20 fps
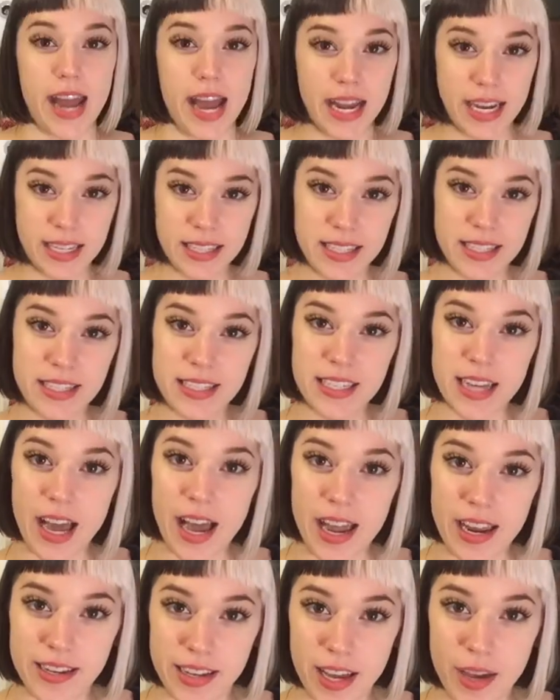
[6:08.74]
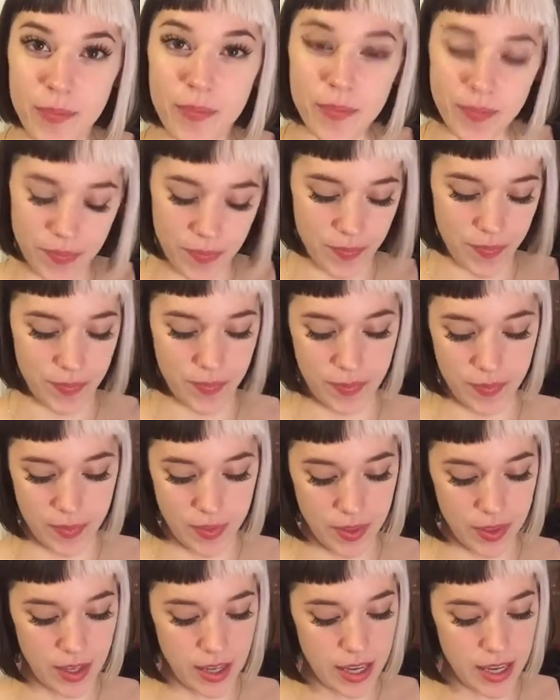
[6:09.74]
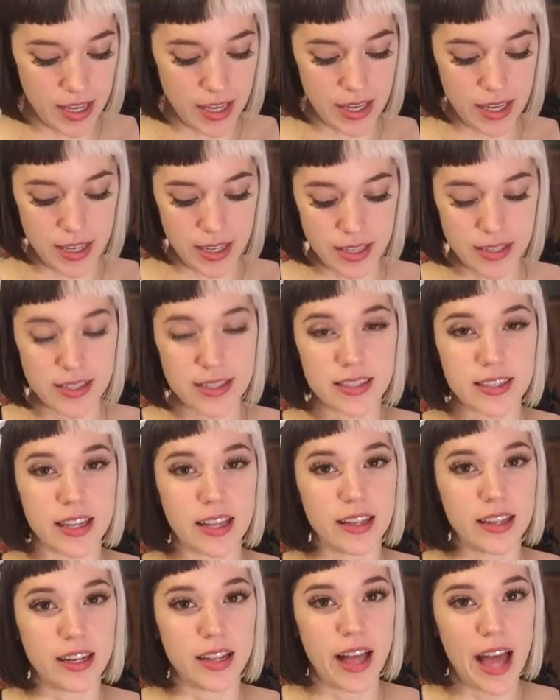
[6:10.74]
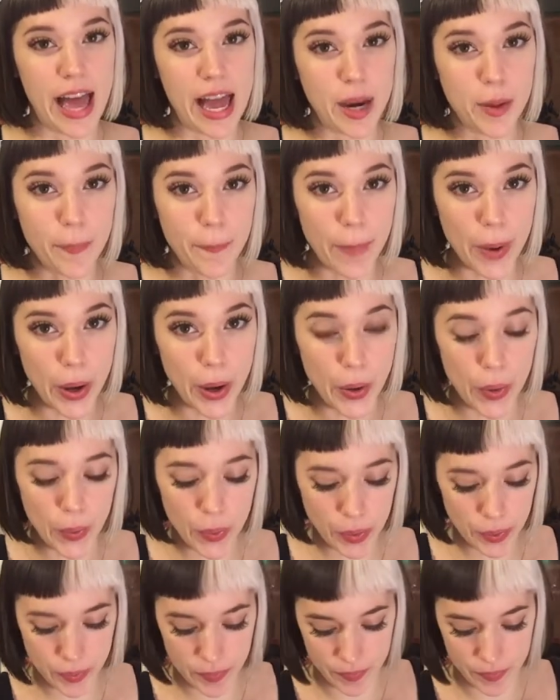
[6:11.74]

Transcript: Next item is a little head bow.